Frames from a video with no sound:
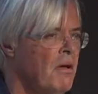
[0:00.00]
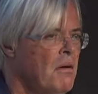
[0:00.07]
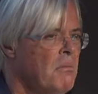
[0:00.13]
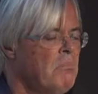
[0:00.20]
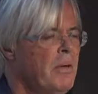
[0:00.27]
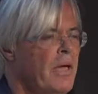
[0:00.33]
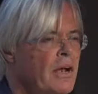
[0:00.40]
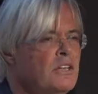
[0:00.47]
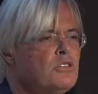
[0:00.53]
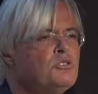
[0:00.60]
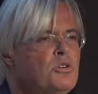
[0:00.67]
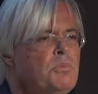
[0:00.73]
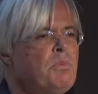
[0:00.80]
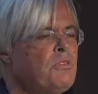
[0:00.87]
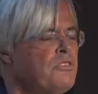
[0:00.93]
barely
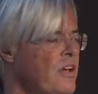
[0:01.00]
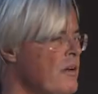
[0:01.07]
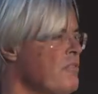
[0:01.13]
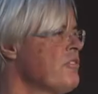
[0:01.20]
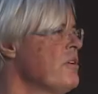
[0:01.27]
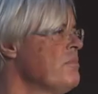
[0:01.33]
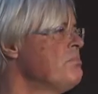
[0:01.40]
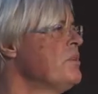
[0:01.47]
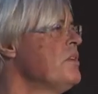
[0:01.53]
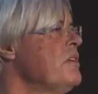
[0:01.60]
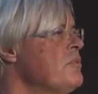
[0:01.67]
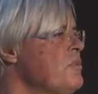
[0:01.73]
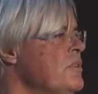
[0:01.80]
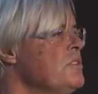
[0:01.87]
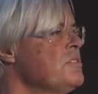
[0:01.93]
2% of companies
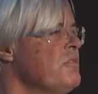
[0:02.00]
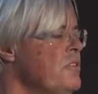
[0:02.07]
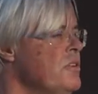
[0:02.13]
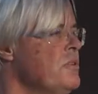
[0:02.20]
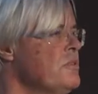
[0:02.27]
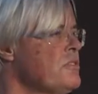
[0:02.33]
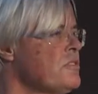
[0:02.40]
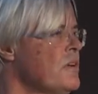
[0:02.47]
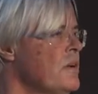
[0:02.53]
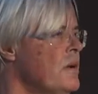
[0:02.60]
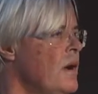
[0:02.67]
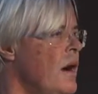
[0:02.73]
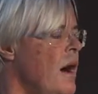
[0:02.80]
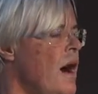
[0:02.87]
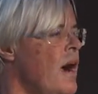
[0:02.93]
who interviews
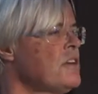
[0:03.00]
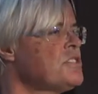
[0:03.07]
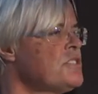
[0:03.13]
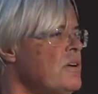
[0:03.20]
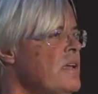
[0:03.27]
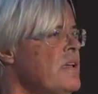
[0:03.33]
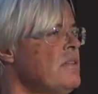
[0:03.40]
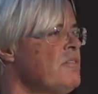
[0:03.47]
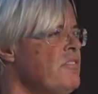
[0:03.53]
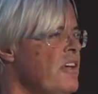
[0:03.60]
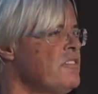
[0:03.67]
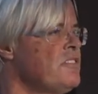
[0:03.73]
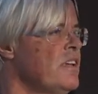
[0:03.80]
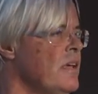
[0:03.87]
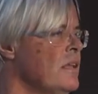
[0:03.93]
are actually
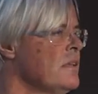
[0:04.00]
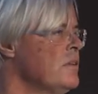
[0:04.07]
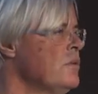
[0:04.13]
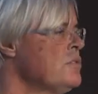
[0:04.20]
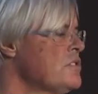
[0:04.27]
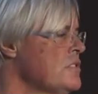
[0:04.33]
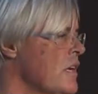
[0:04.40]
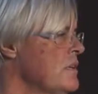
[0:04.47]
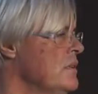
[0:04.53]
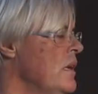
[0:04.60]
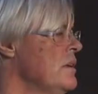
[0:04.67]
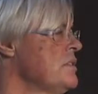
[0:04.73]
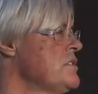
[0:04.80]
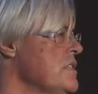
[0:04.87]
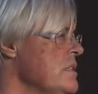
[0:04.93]
investing in those
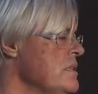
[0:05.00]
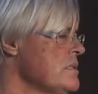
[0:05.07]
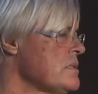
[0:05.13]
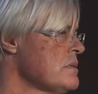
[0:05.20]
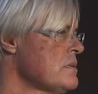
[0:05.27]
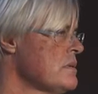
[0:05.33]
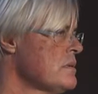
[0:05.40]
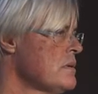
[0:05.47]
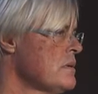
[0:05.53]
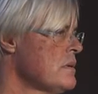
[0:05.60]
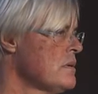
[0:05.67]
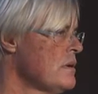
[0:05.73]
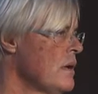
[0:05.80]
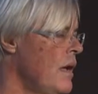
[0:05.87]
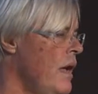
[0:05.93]
technologies
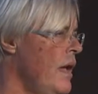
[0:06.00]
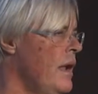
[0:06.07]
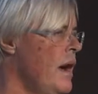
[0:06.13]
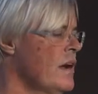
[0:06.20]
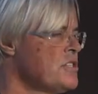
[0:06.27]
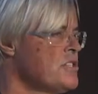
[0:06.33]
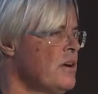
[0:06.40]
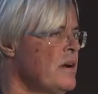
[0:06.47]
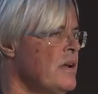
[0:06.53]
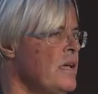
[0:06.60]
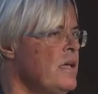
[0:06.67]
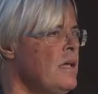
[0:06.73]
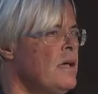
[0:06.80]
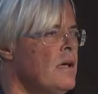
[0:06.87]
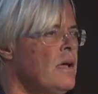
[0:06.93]
and
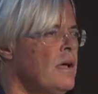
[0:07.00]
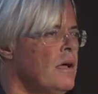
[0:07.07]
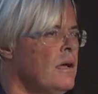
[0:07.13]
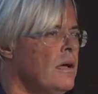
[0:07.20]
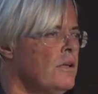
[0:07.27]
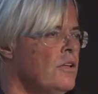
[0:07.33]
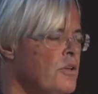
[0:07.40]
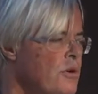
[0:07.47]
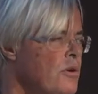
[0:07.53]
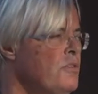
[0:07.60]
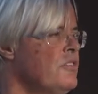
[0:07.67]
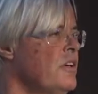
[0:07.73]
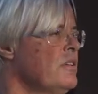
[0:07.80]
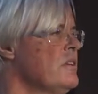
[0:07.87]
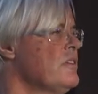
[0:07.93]
actually
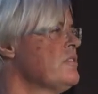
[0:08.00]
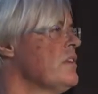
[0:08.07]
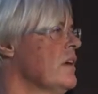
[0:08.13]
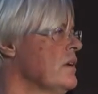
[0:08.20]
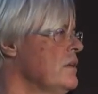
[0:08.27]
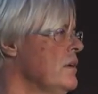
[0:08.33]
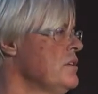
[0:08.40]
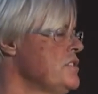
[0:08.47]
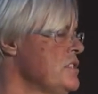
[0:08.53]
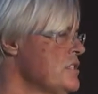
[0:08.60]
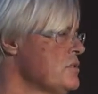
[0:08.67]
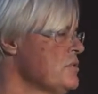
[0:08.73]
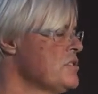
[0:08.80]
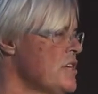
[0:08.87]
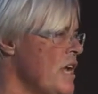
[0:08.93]
using these technologies
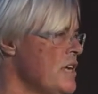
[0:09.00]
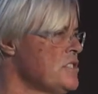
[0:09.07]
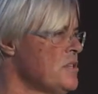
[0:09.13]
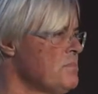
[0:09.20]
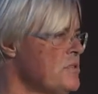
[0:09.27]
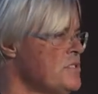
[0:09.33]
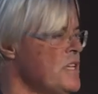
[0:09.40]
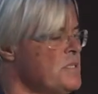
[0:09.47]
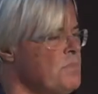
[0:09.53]
to change the business